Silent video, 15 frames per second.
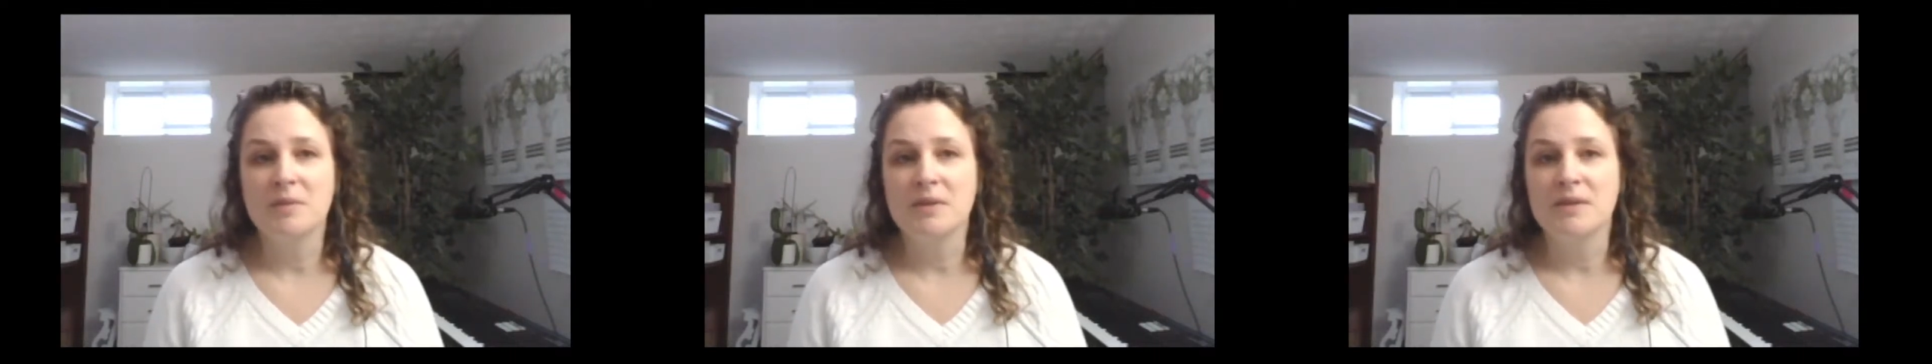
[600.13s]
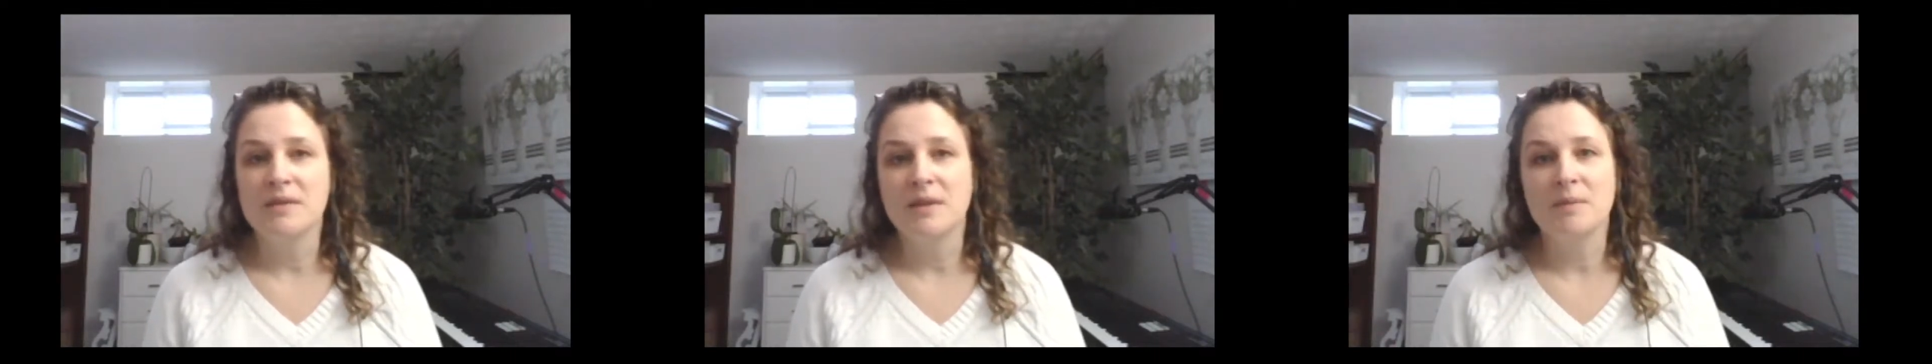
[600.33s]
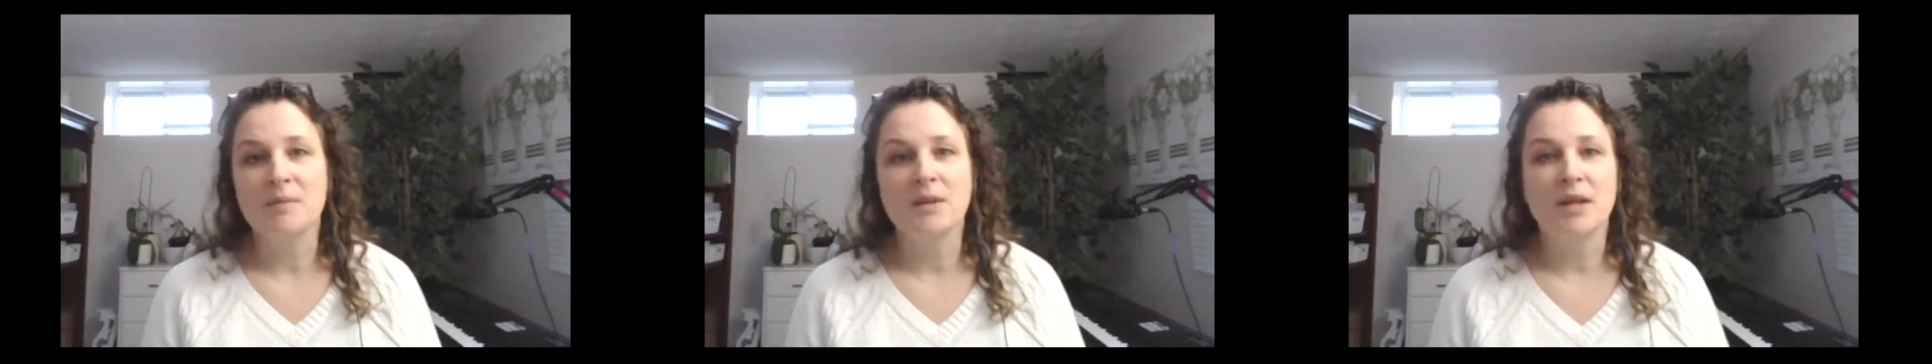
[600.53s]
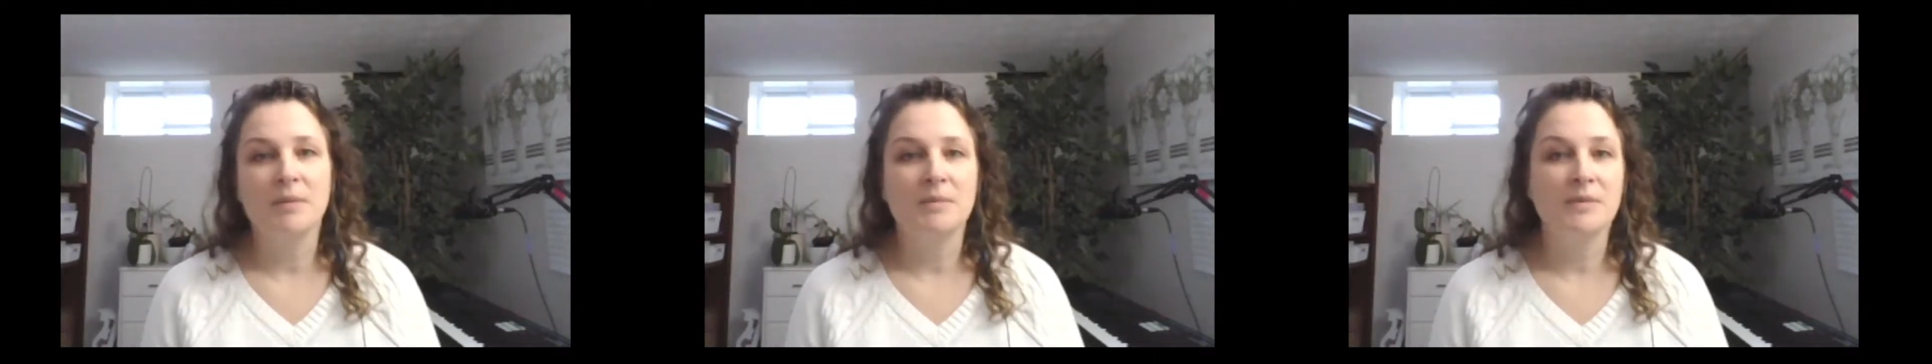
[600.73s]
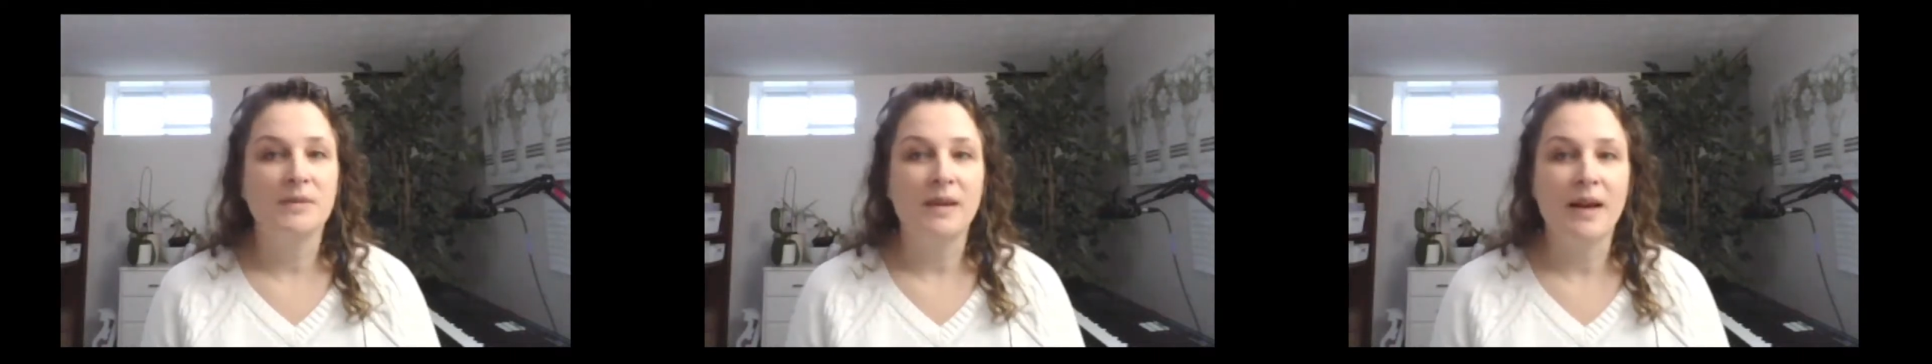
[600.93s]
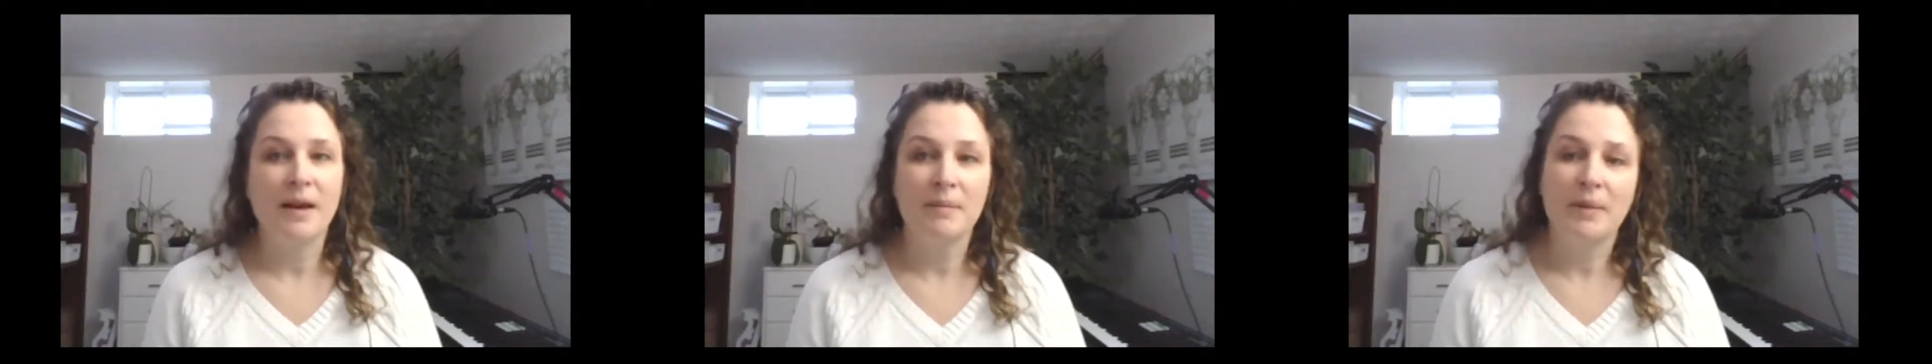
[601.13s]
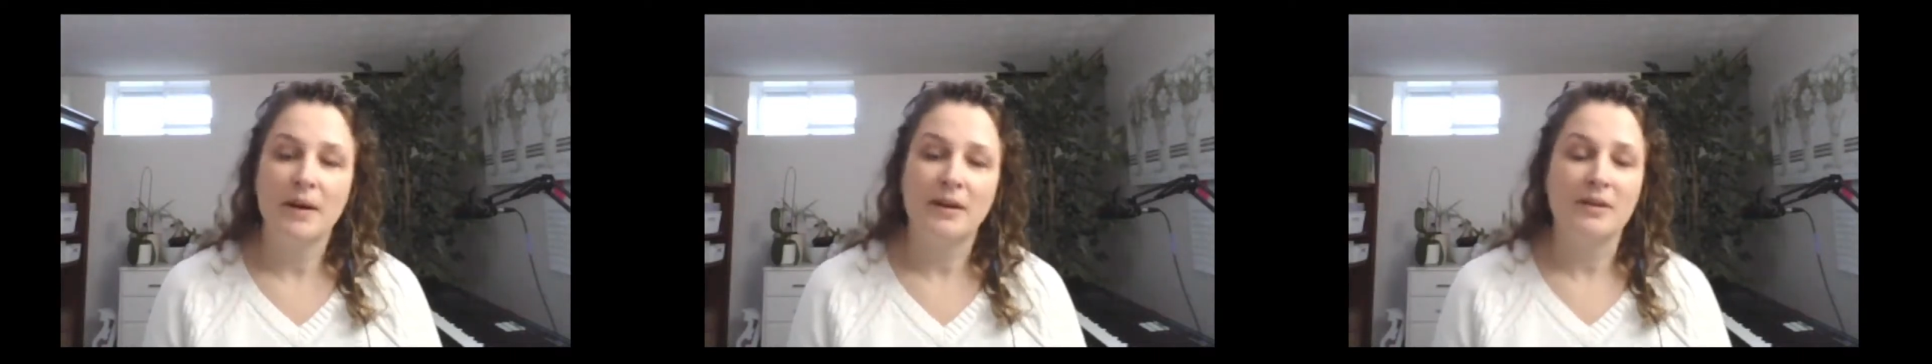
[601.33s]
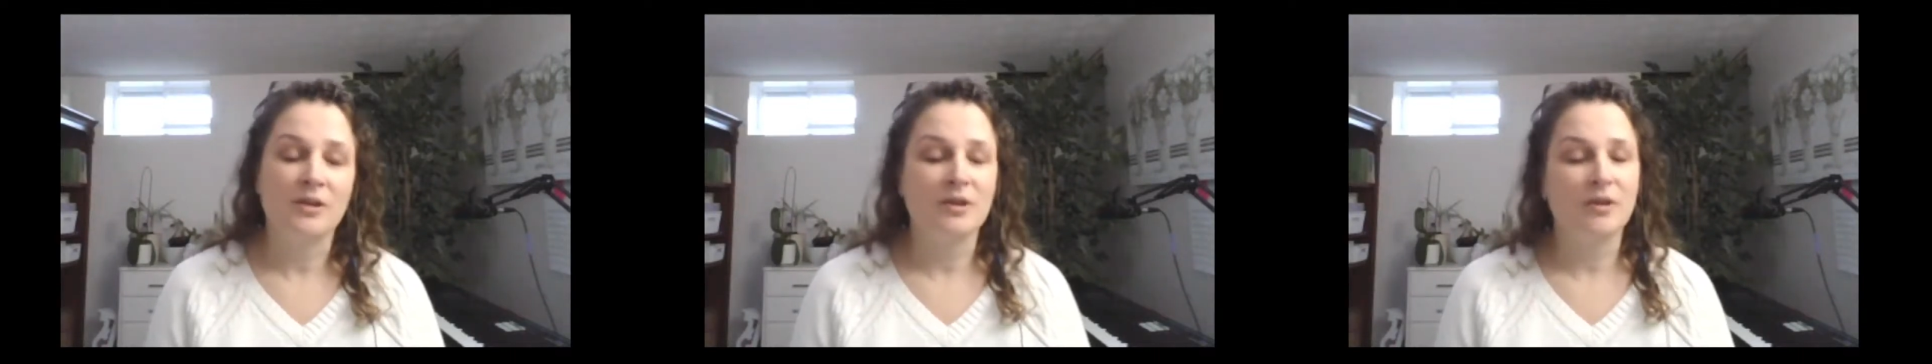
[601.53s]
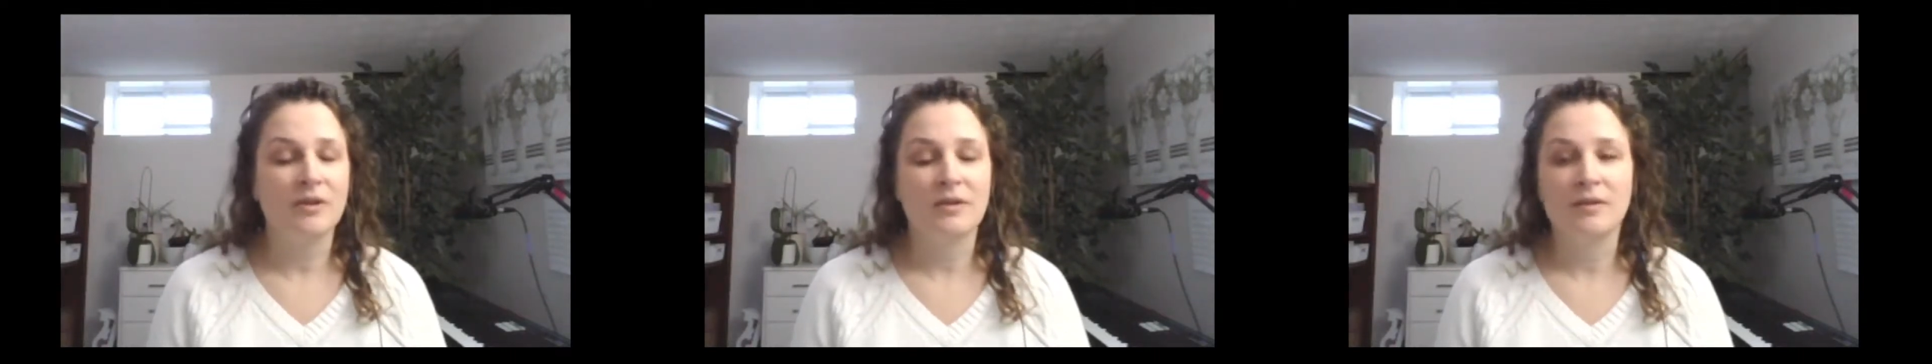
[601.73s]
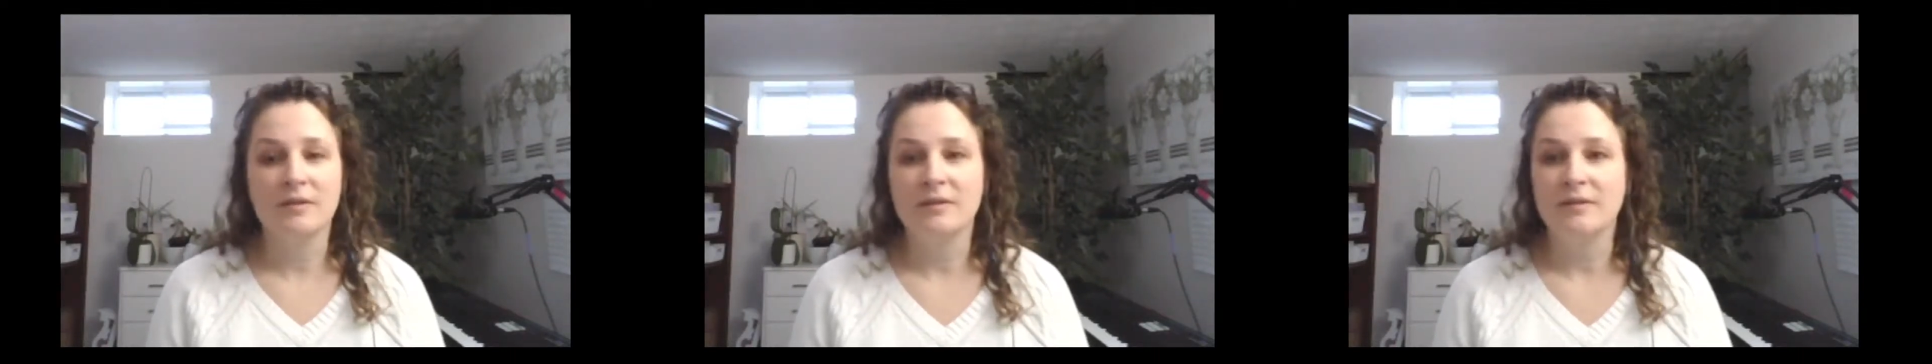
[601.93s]
and sometimes
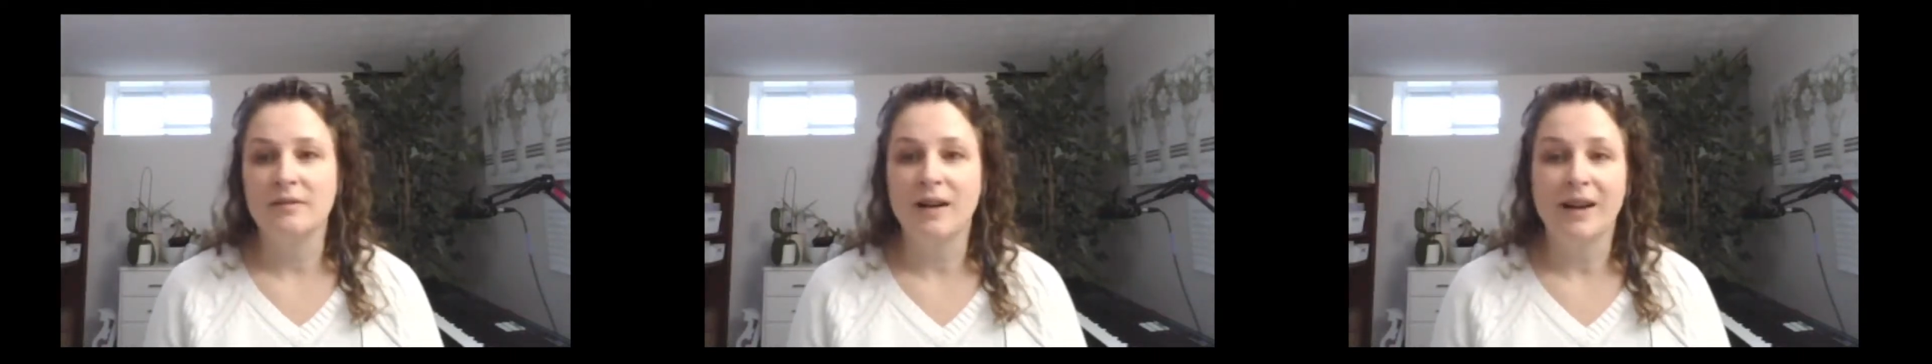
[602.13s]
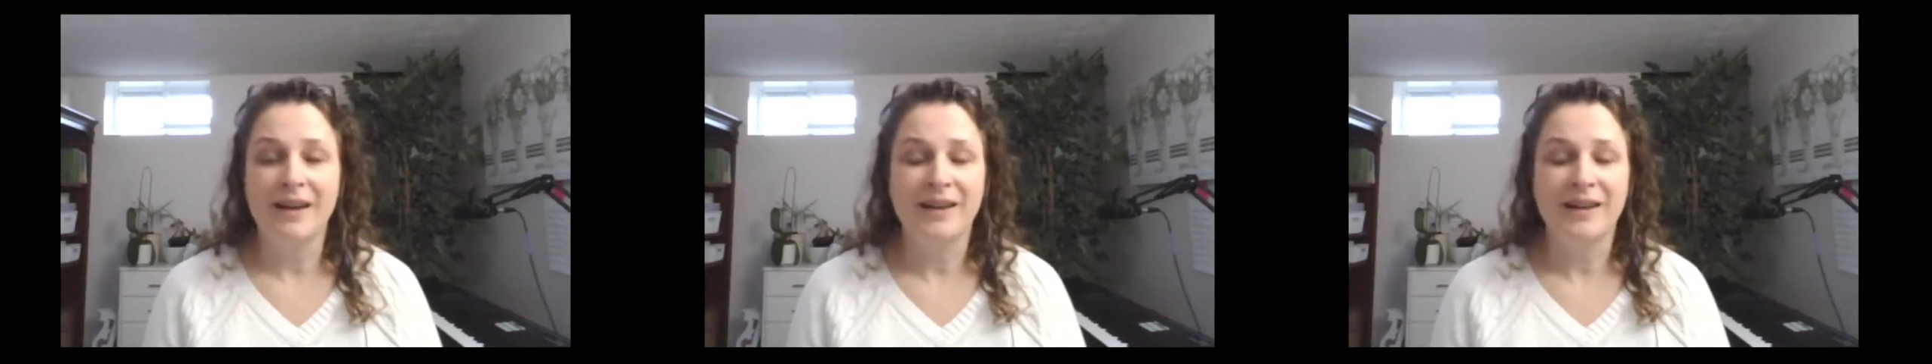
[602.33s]
haphazard, hi